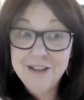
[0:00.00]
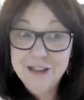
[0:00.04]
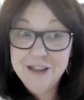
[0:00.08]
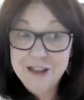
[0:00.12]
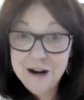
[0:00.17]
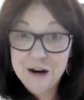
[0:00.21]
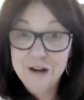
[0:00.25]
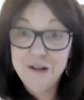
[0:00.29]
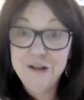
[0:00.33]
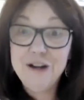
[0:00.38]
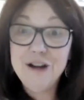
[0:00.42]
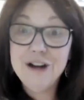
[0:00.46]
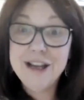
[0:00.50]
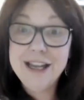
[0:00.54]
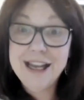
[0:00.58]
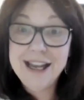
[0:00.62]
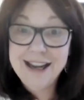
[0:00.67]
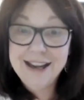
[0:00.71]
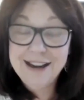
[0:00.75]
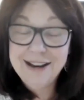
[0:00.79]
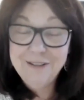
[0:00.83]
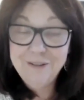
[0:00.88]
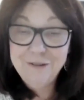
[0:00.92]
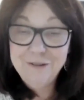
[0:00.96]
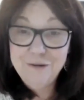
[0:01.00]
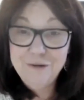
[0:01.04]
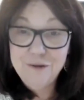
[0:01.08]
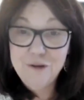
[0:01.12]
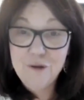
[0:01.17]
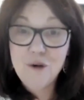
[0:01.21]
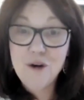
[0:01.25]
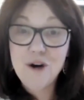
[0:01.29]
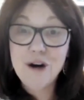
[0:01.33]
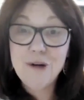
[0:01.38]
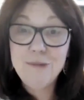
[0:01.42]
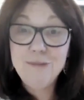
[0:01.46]
looking
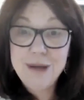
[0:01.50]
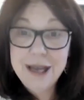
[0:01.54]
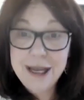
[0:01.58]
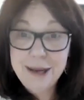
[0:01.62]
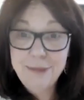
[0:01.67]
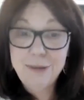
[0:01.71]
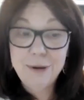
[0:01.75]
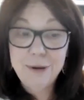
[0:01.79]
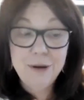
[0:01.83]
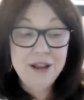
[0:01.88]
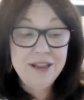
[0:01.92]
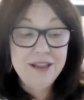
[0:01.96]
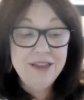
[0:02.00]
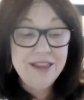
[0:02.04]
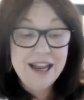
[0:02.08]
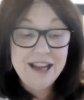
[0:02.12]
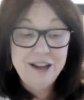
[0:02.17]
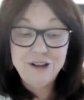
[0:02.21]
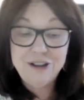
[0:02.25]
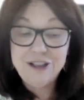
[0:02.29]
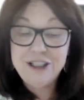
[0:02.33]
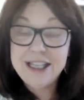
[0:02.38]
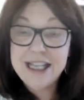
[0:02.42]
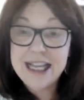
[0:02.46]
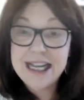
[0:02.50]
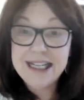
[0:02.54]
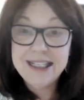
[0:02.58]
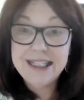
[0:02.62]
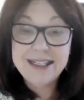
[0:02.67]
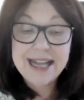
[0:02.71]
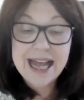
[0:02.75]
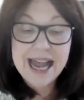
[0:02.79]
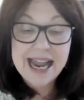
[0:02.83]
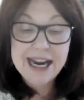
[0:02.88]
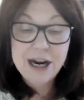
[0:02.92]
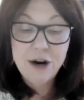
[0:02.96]
for people, and they use things
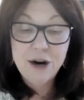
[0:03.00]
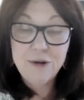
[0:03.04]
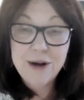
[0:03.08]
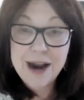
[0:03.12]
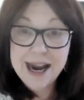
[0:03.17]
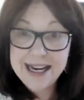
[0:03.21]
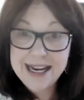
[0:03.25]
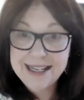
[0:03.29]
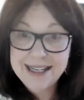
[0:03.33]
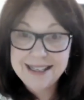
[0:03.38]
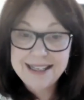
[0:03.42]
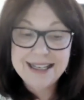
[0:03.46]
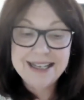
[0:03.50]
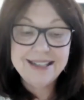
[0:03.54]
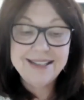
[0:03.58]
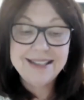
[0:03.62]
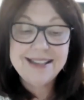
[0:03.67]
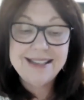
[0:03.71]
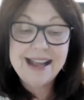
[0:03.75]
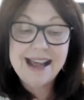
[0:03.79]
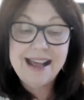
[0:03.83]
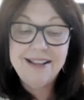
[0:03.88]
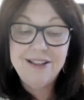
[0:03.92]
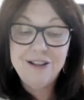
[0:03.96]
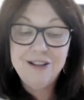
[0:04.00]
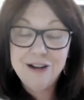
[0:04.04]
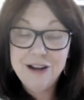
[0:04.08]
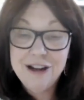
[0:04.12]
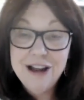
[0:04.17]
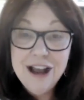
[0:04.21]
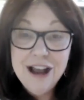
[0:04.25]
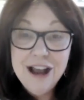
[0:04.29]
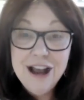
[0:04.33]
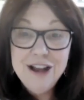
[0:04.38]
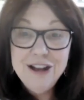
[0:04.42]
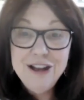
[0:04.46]
like Craigslist. They
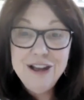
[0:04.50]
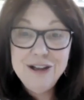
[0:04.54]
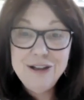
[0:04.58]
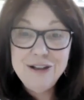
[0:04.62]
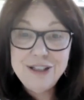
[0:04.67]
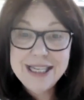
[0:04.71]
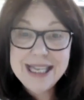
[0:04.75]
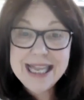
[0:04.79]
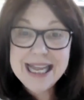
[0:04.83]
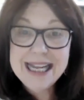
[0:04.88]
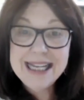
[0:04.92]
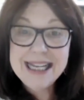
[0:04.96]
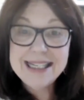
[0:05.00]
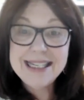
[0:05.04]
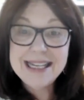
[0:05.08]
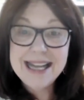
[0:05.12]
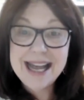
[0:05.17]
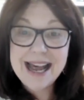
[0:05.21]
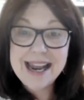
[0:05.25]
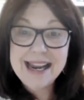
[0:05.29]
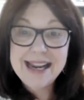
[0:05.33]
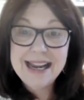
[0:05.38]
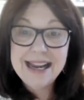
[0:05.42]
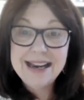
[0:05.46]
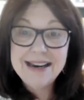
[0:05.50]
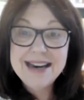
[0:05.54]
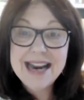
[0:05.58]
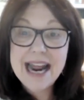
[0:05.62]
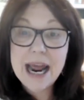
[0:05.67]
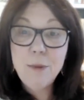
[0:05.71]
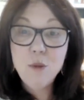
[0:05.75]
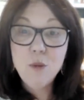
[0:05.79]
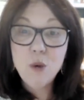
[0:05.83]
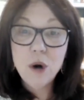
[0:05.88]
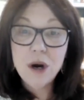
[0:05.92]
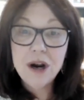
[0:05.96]
use things like
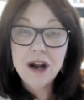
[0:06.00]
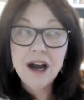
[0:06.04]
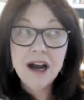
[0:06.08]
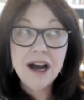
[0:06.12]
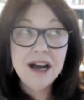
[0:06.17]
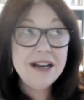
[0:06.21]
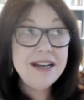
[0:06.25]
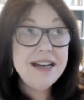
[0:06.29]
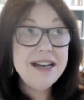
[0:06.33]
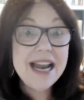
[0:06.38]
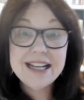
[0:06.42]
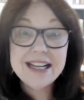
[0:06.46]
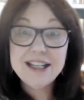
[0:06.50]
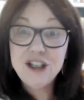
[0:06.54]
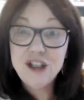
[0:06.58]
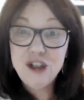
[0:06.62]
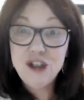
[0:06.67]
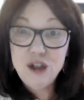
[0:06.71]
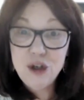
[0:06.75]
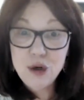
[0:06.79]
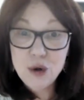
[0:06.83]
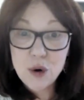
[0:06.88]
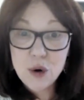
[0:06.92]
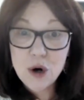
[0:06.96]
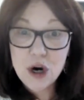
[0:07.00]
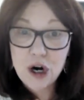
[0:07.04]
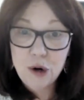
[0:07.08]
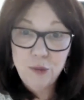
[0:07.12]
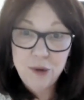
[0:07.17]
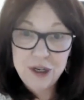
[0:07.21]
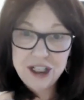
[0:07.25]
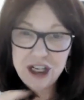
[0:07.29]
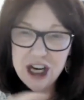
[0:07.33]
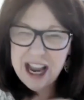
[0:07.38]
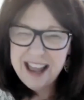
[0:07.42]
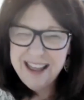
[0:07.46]
Nextdoor,
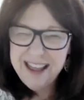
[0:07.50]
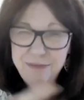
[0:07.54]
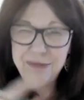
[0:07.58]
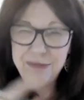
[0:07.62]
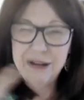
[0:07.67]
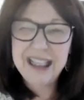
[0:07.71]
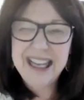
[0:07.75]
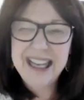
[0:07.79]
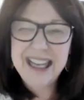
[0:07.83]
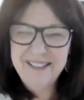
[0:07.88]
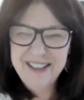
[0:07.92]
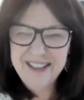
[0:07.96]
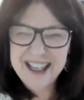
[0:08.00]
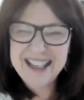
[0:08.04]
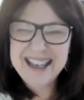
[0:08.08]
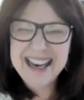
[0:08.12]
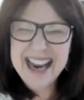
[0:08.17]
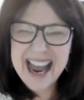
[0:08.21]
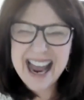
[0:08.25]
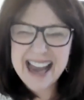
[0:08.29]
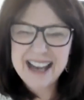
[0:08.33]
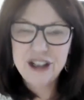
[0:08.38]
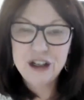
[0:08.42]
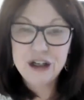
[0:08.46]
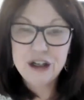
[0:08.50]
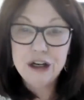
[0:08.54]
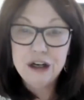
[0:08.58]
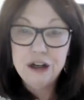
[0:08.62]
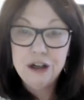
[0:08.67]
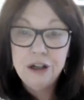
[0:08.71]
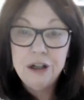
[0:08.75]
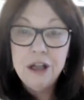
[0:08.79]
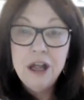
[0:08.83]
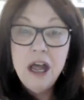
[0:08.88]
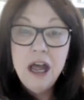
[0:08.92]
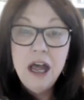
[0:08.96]
which I believe is
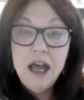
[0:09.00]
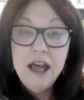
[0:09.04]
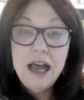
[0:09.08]
national.